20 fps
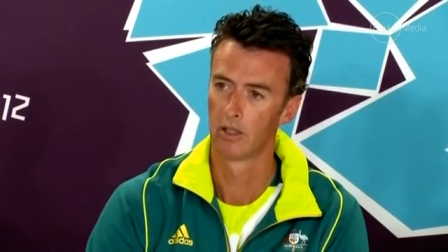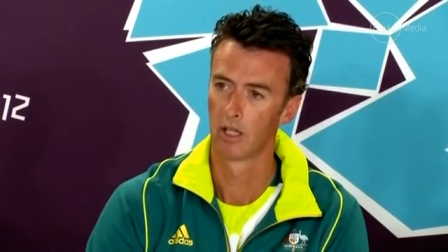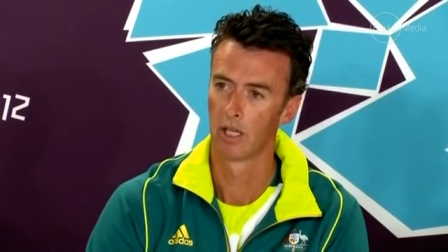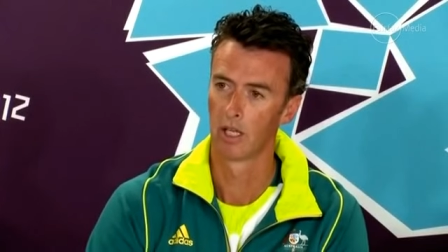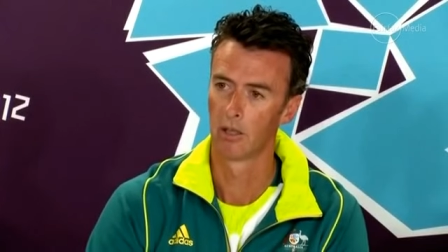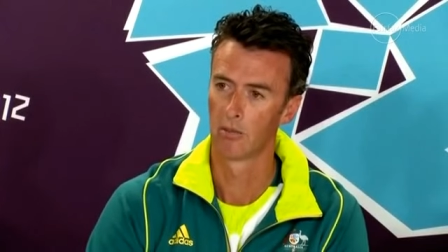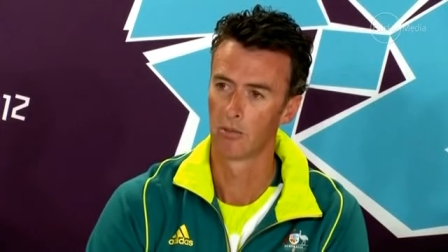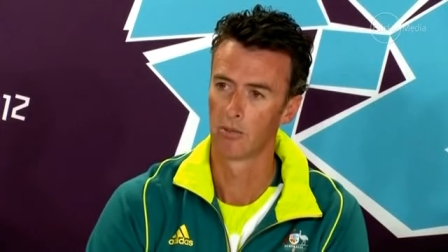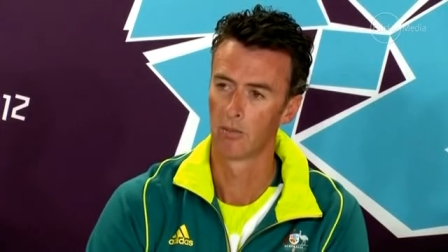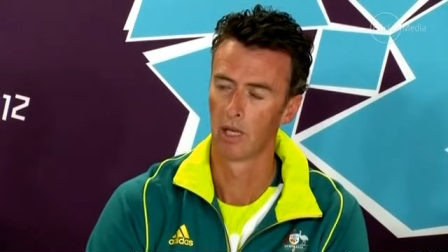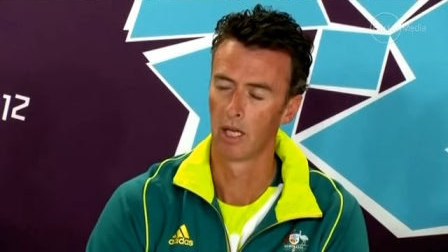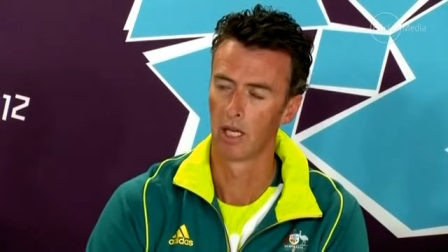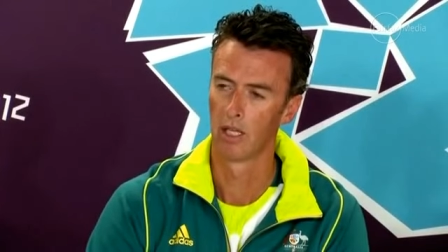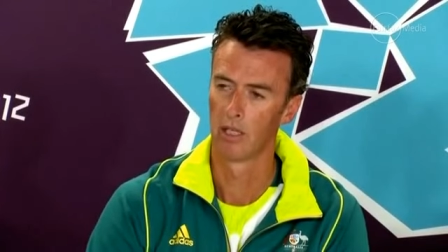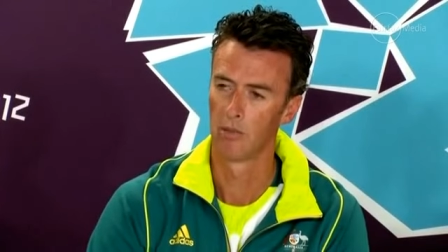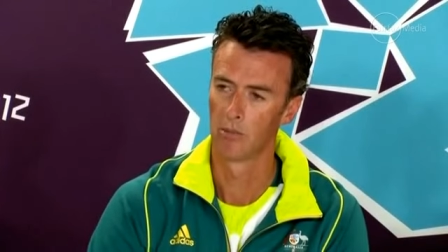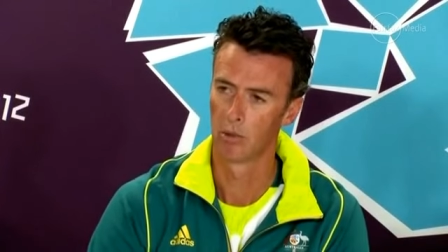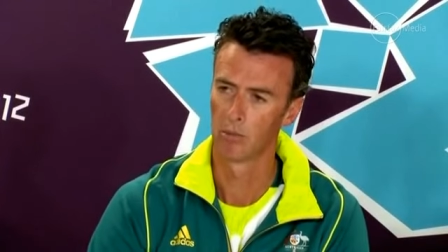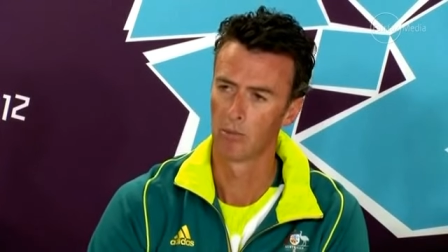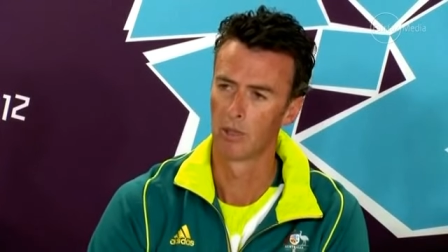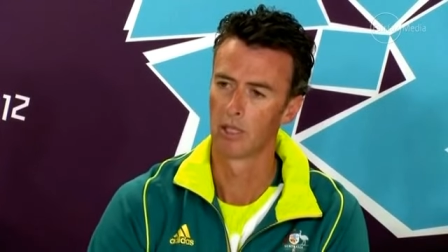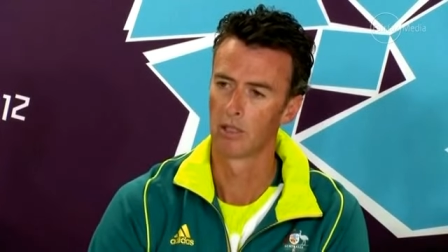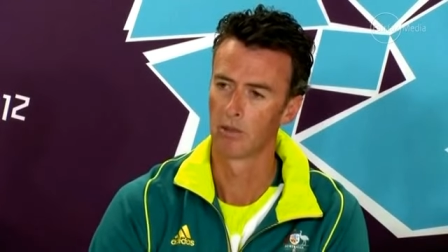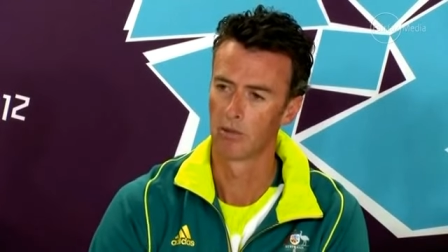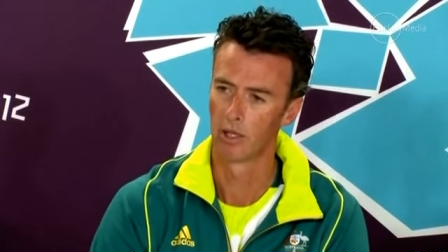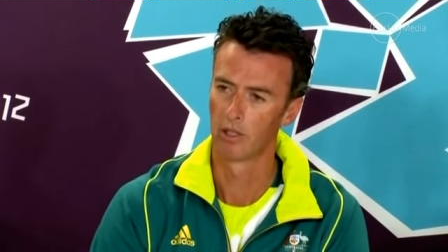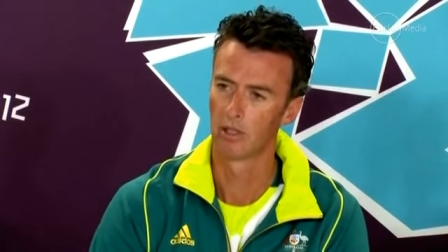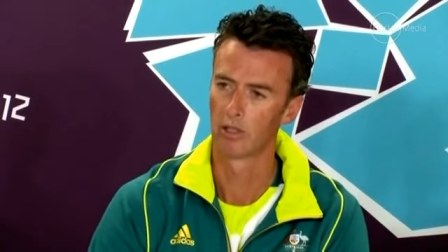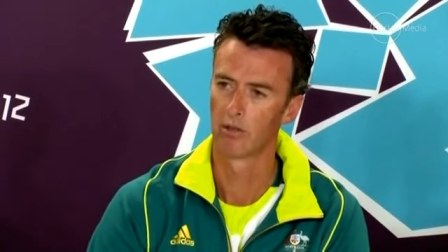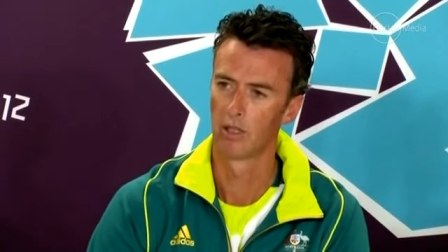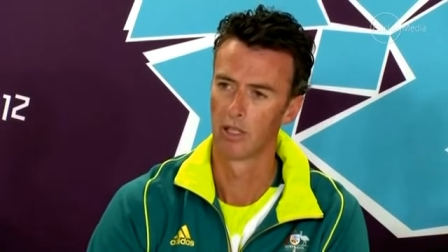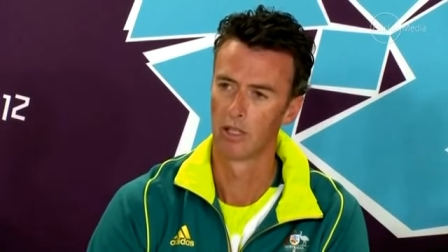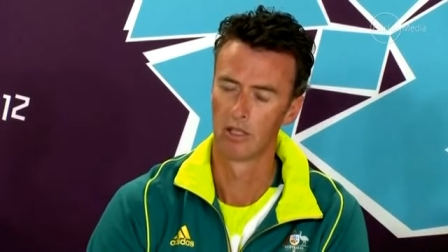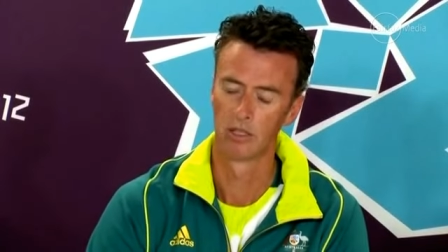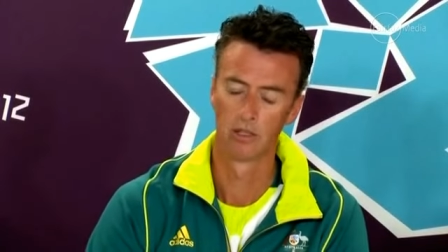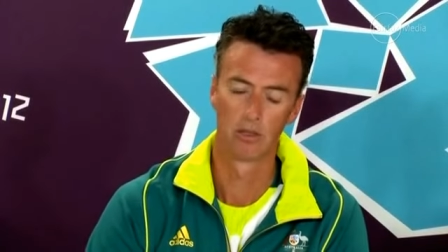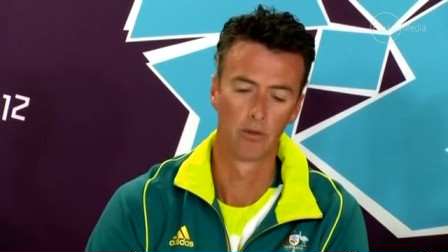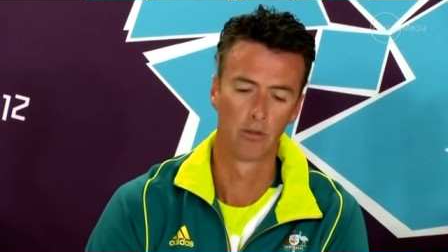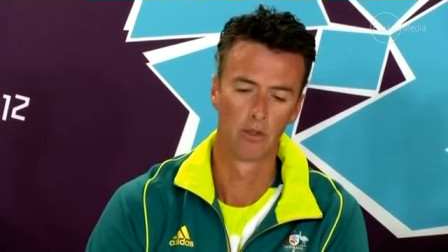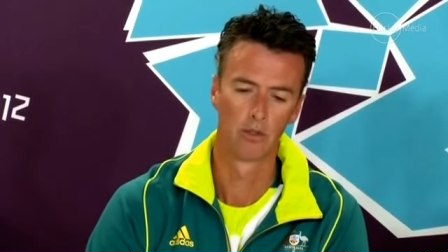um, and implement the right
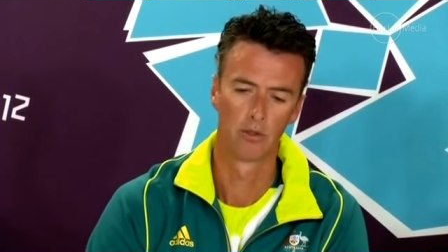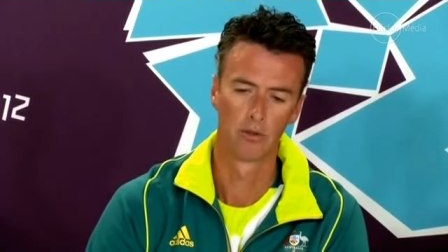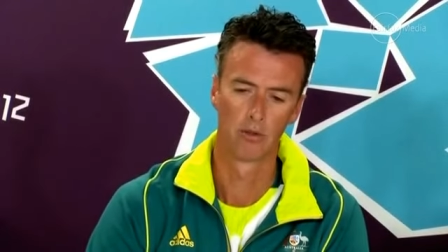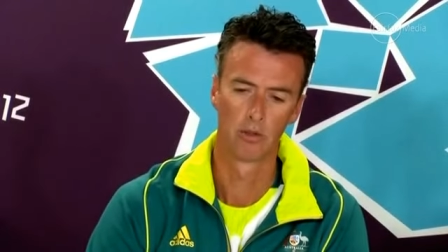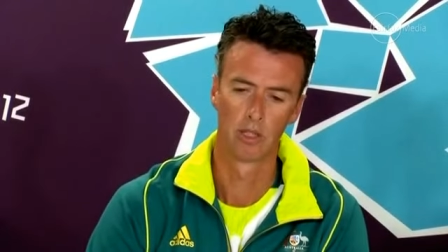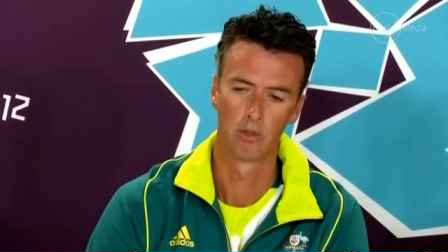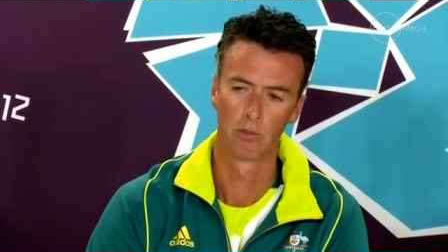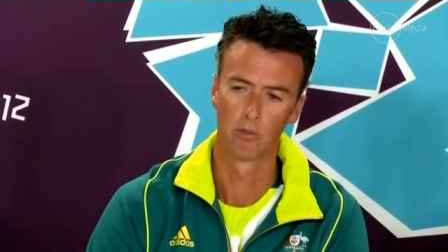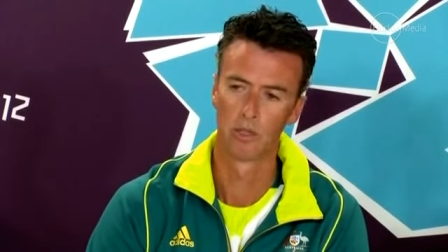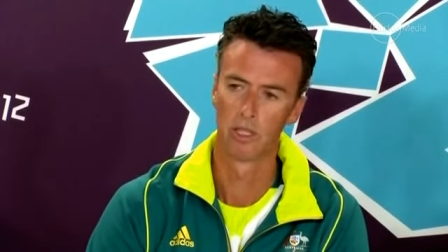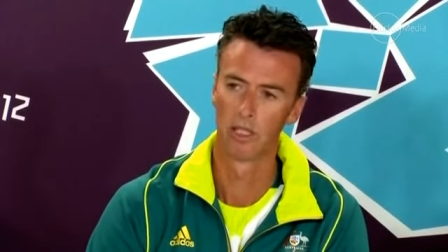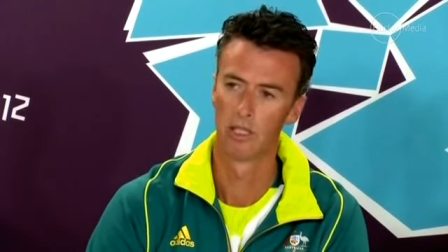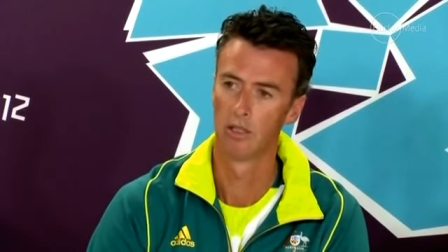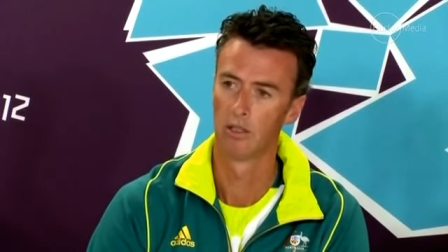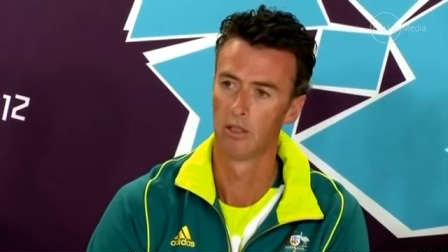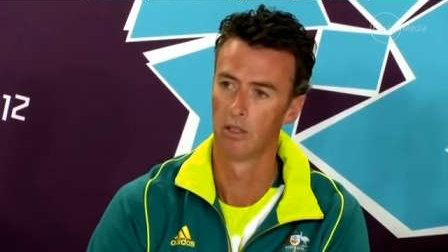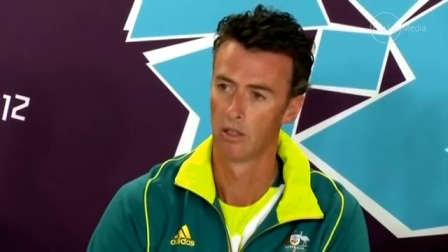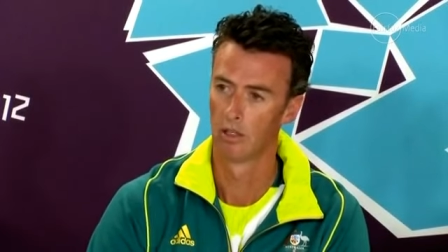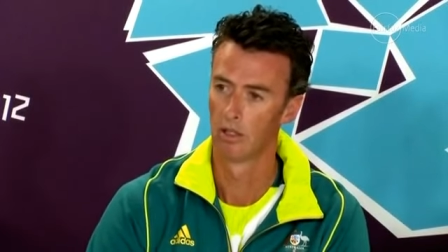strategies to ensure that we